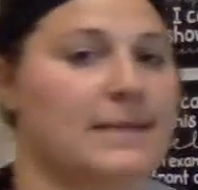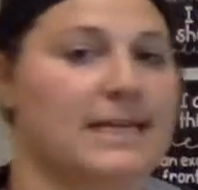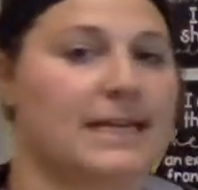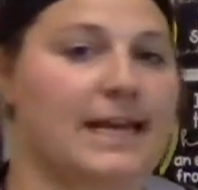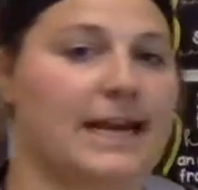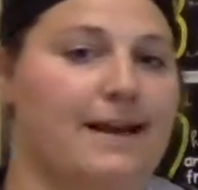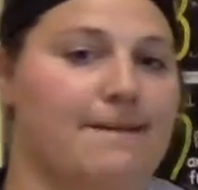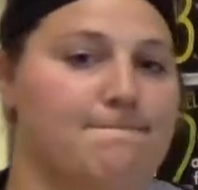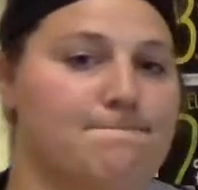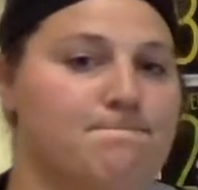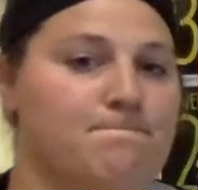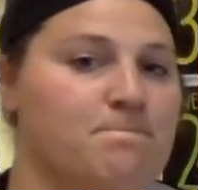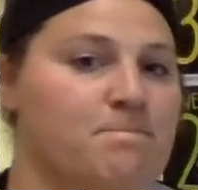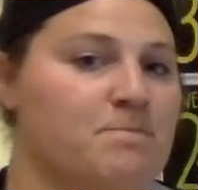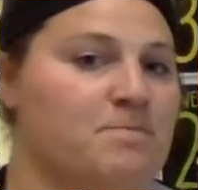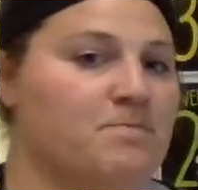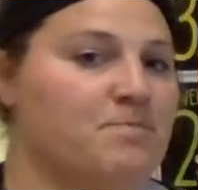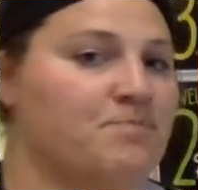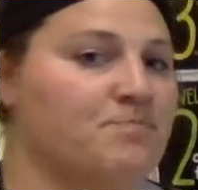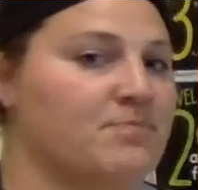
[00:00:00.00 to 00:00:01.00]
Okay?
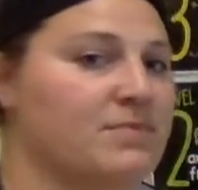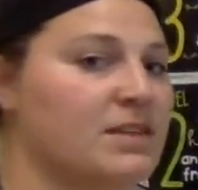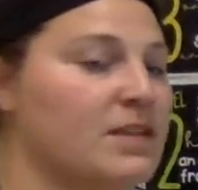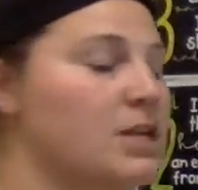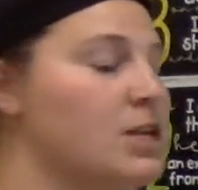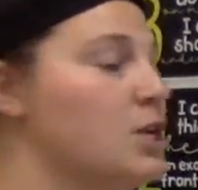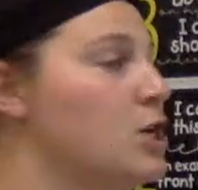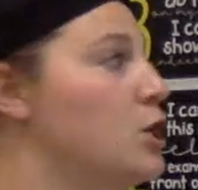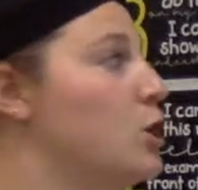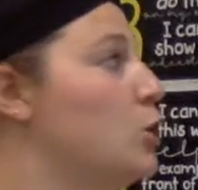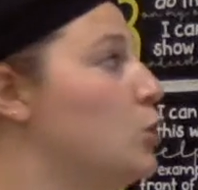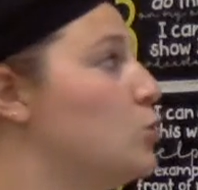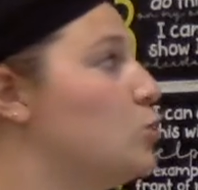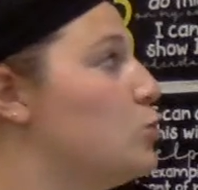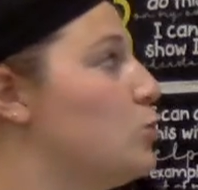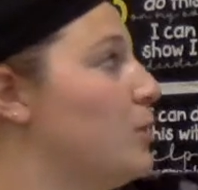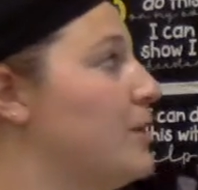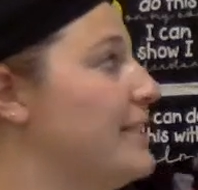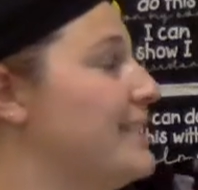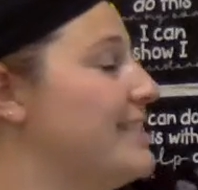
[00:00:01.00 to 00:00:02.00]

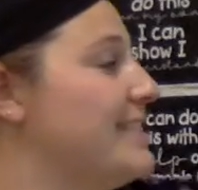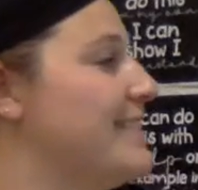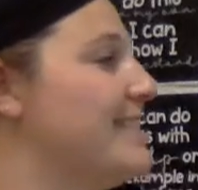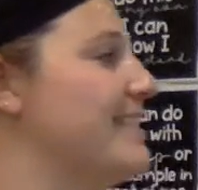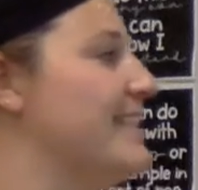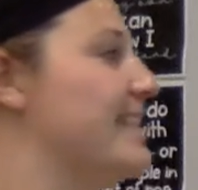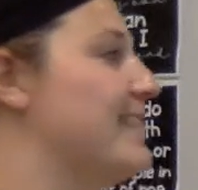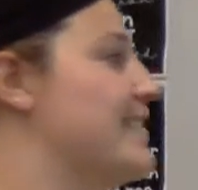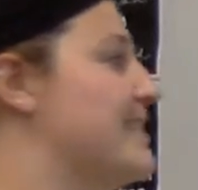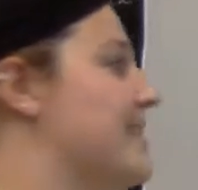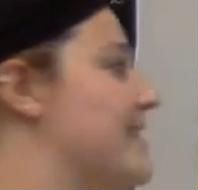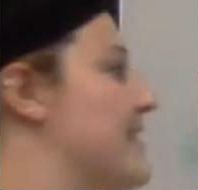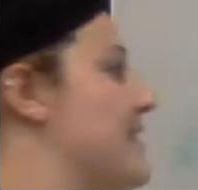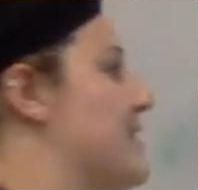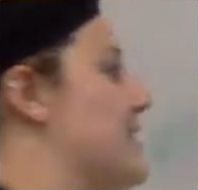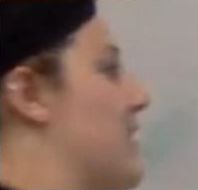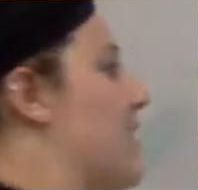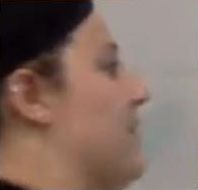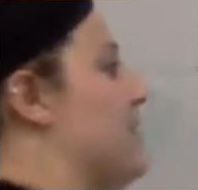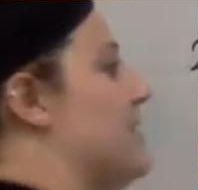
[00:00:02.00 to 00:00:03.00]
26 is
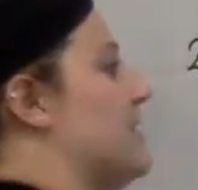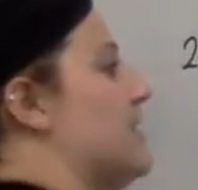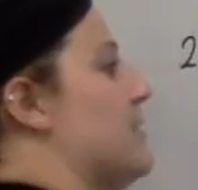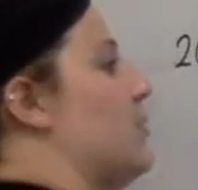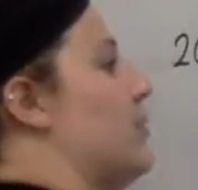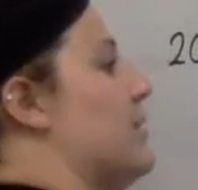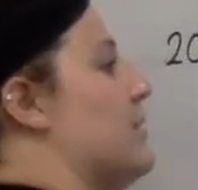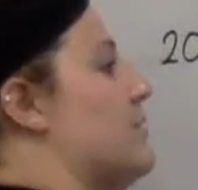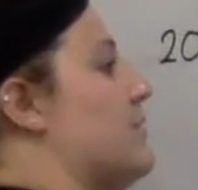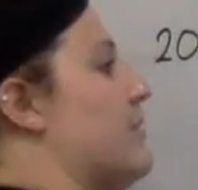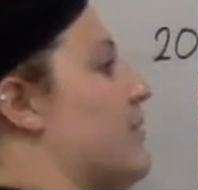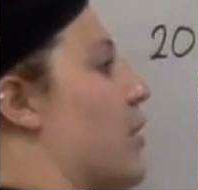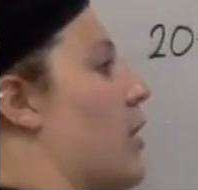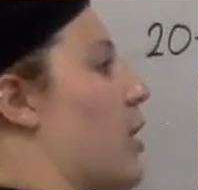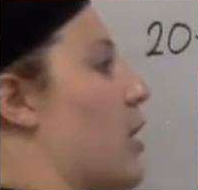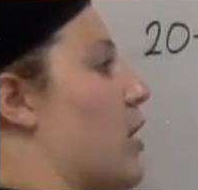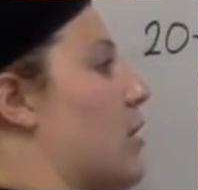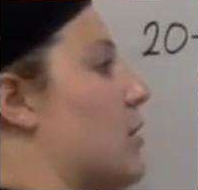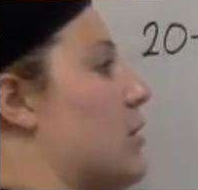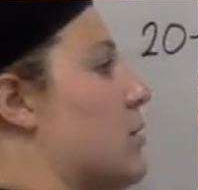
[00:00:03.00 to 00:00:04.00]
obviously going to
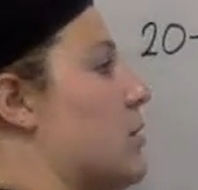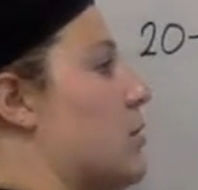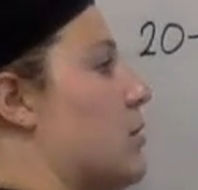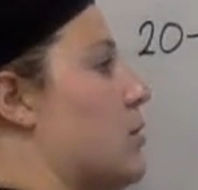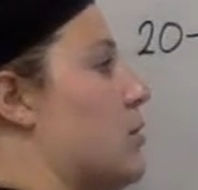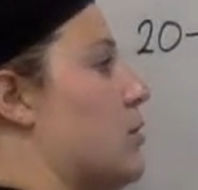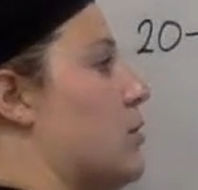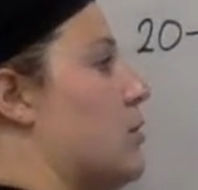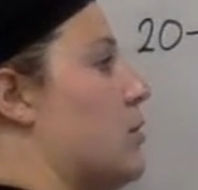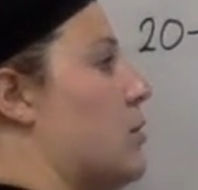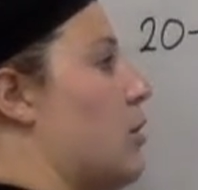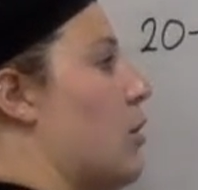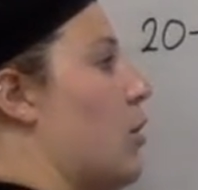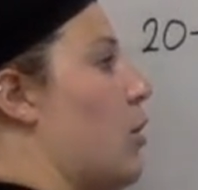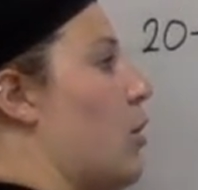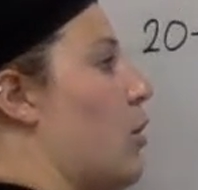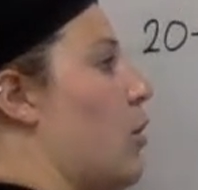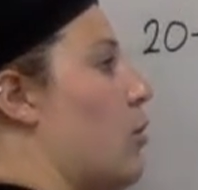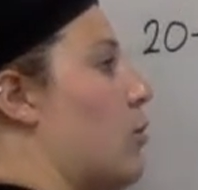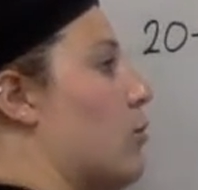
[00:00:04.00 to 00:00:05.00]
fall
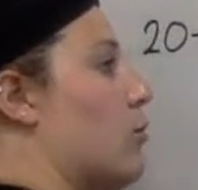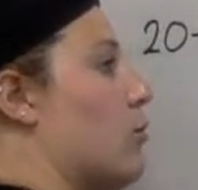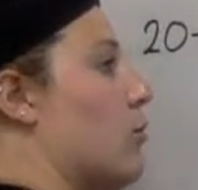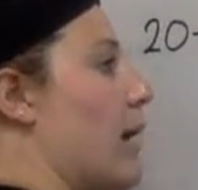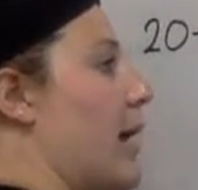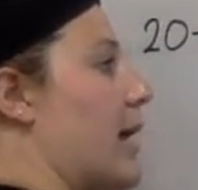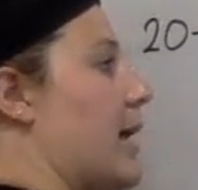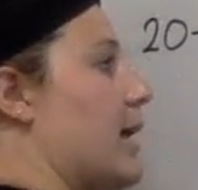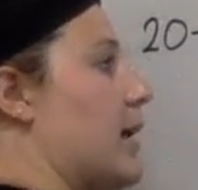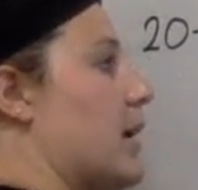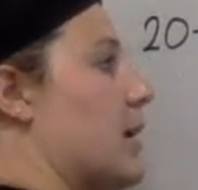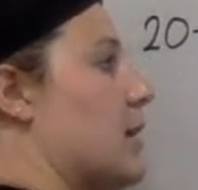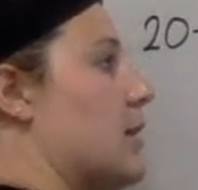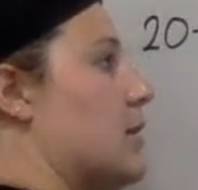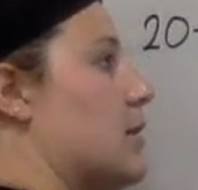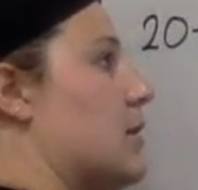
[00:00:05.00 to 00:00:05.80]
right here.